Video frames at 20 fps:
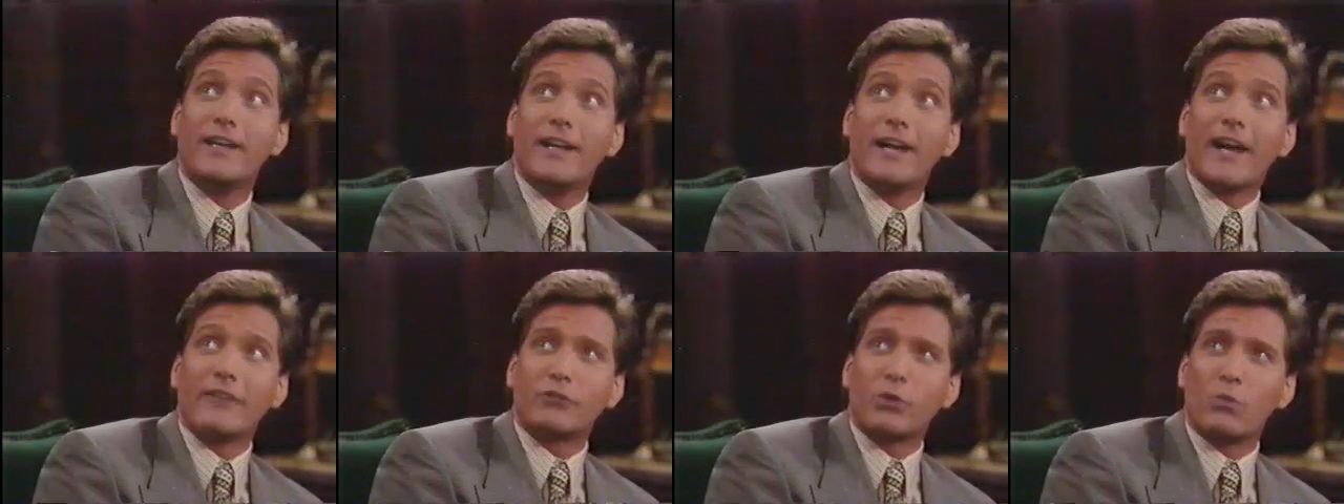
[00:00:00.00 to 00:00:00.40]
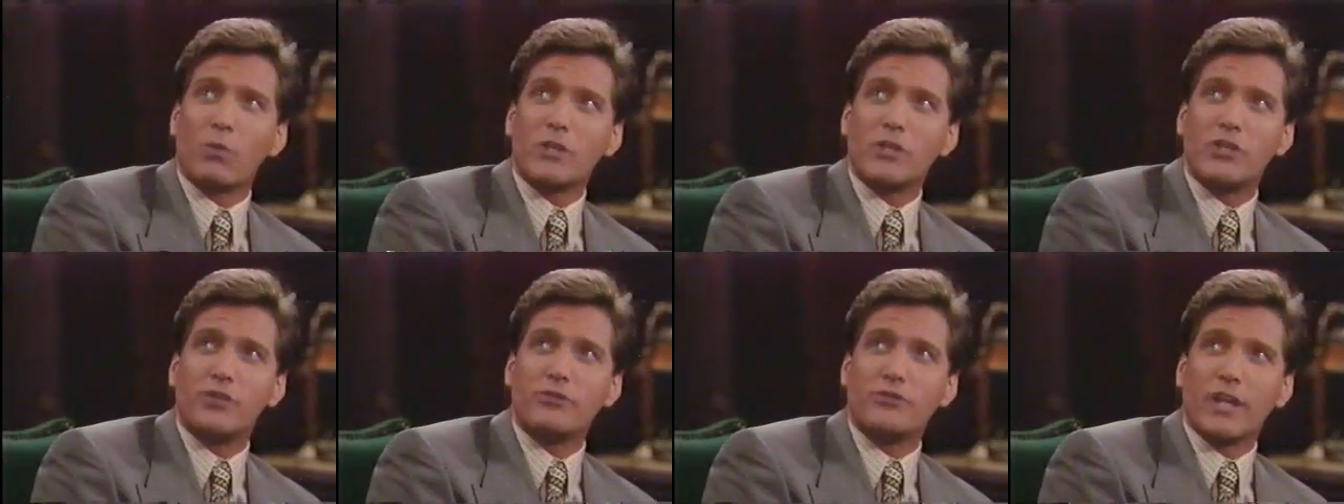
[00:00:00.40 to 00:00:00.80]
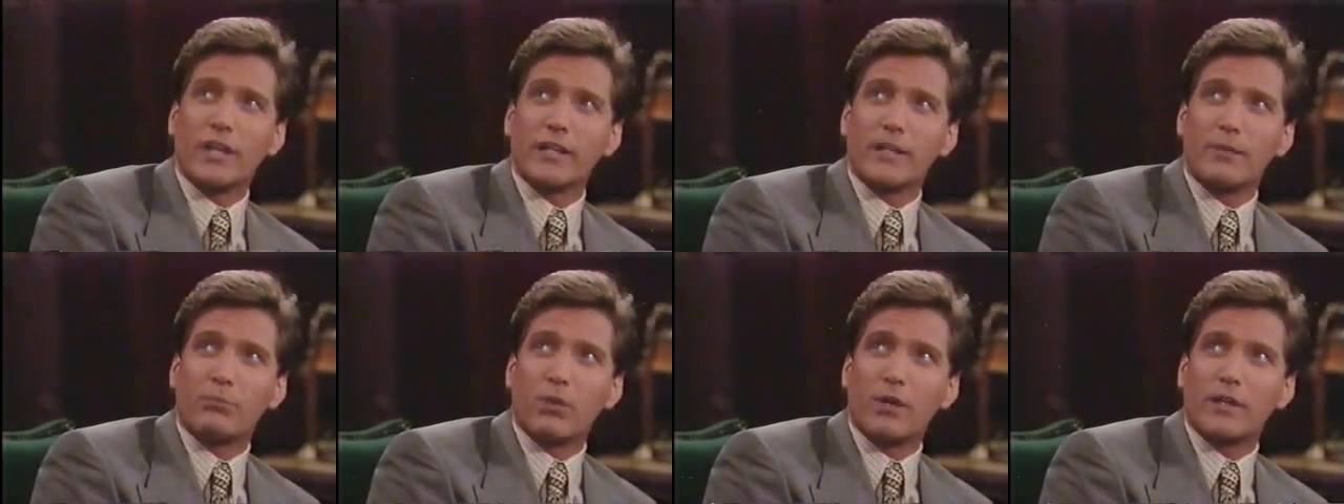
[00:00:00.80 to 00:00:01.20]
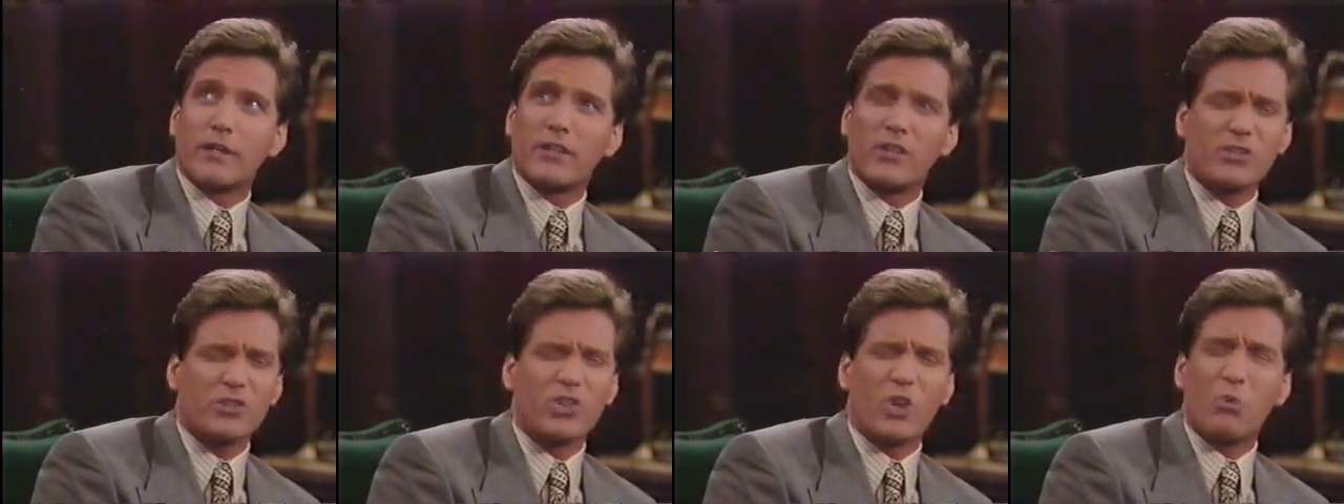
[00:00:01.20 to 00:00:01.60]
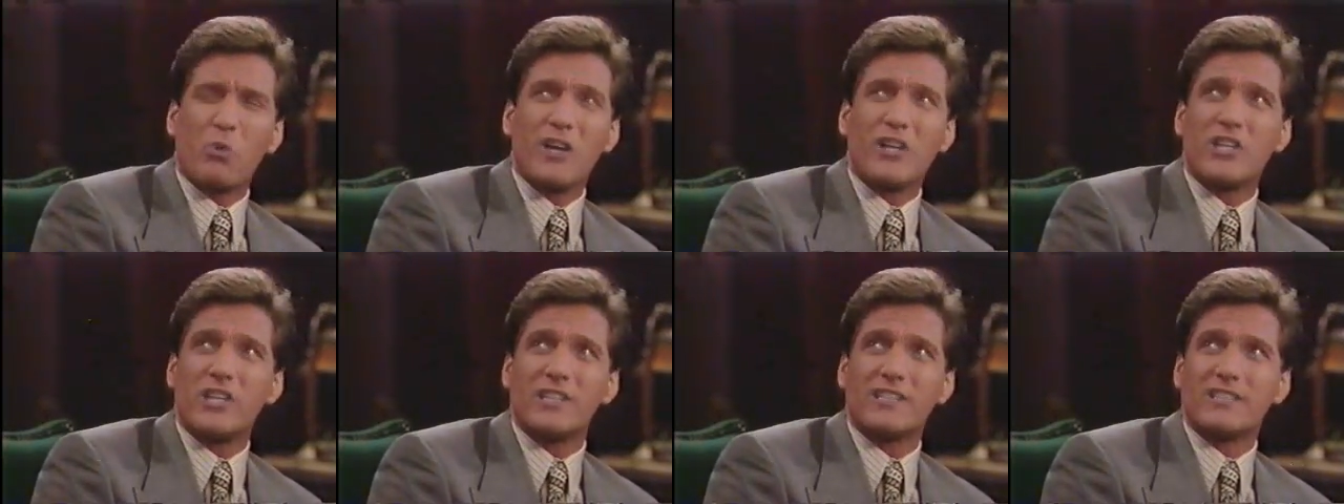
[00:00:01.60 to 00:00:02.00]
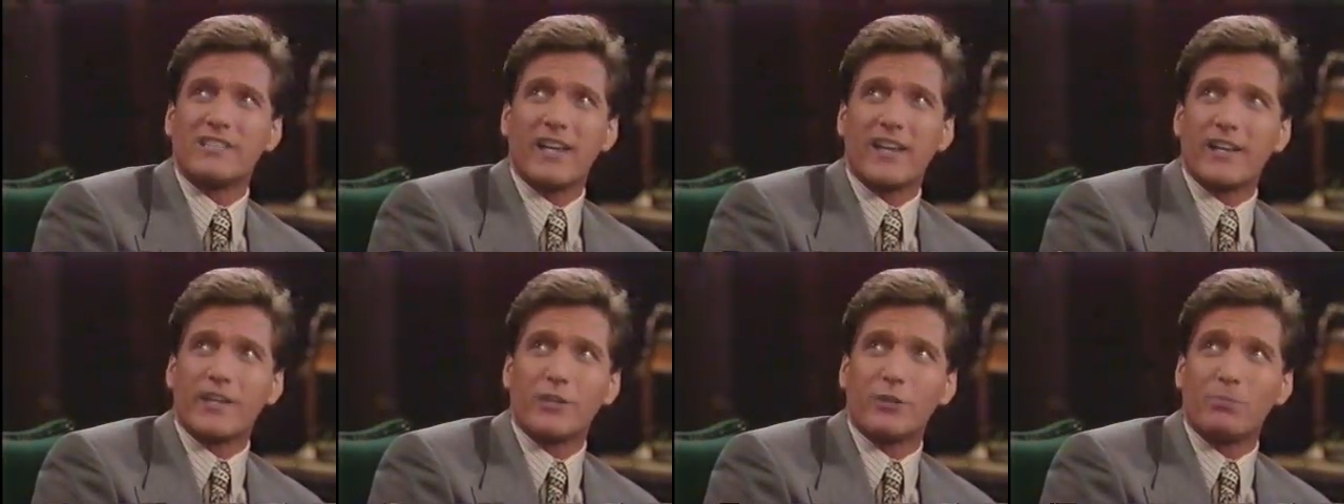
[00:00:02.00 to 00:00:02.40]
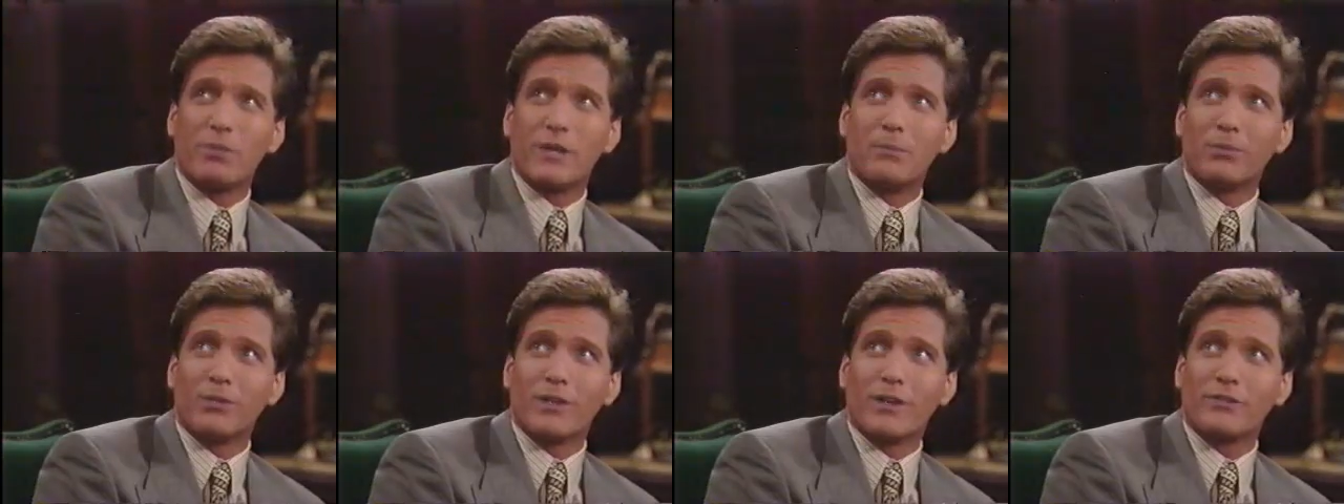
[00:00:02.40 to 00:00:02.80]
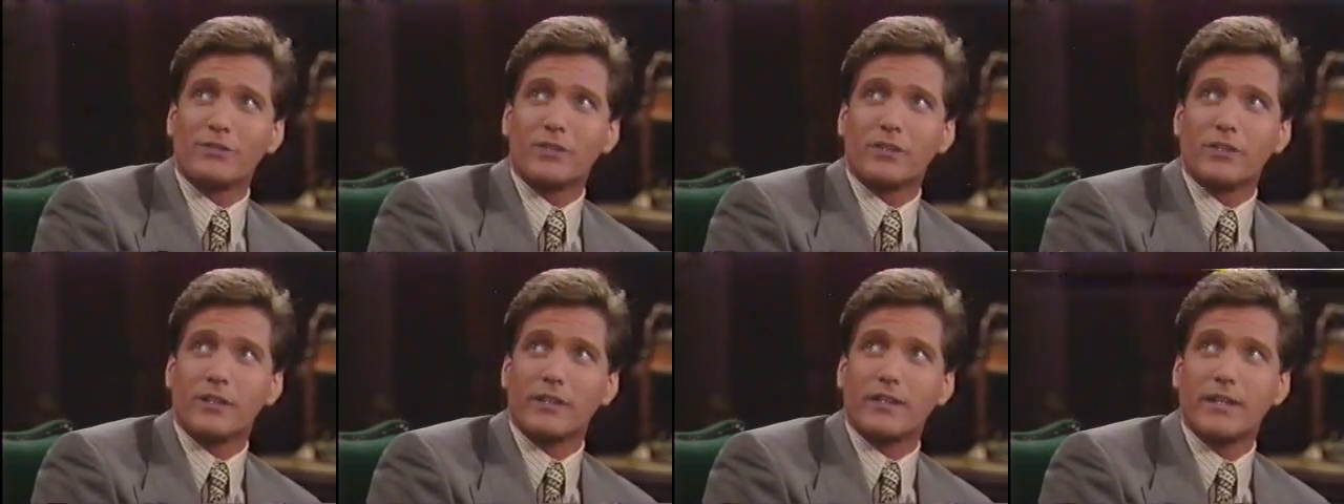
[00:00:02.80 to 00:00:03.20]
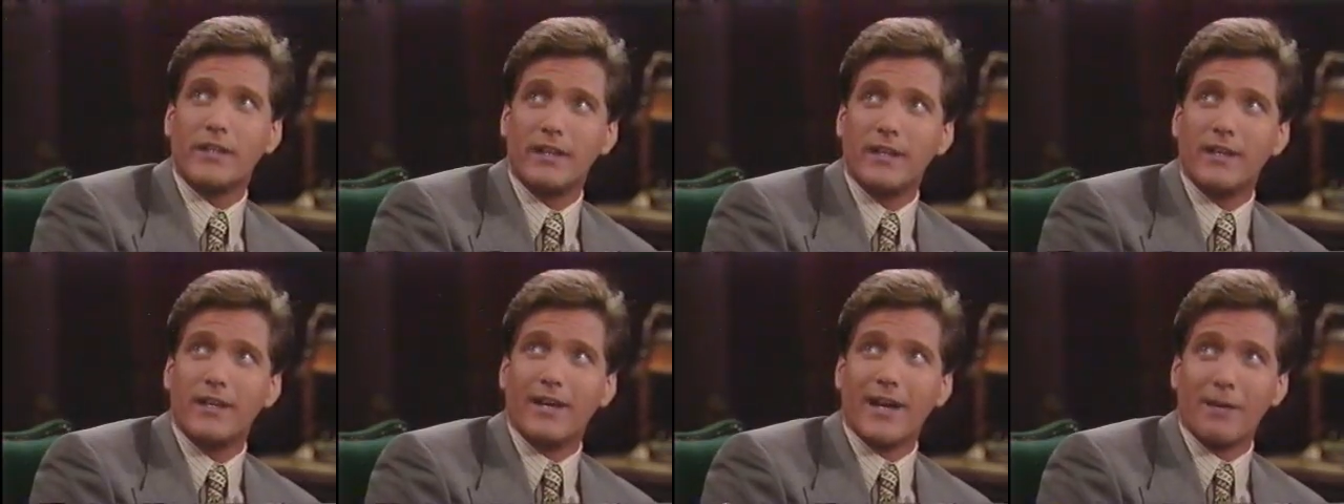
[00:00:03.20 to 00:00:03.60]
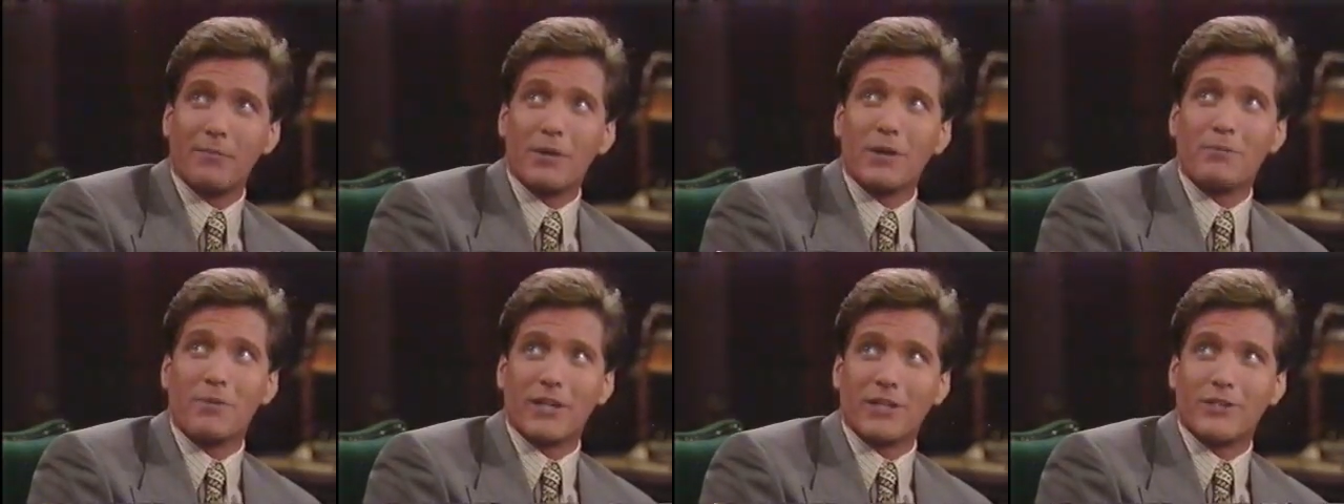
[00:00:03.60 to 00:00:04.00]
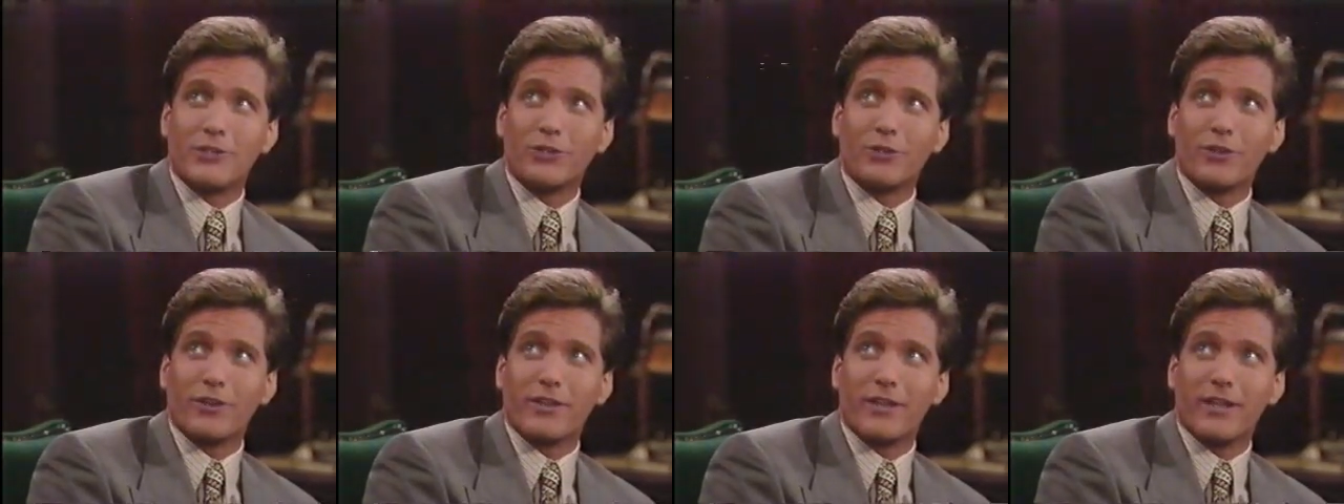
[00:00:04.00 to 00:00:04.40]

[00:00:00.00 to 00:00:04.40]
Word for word: After what you've done to Brooke, there's no way she's letting you people off the hook. I'm going to make sure of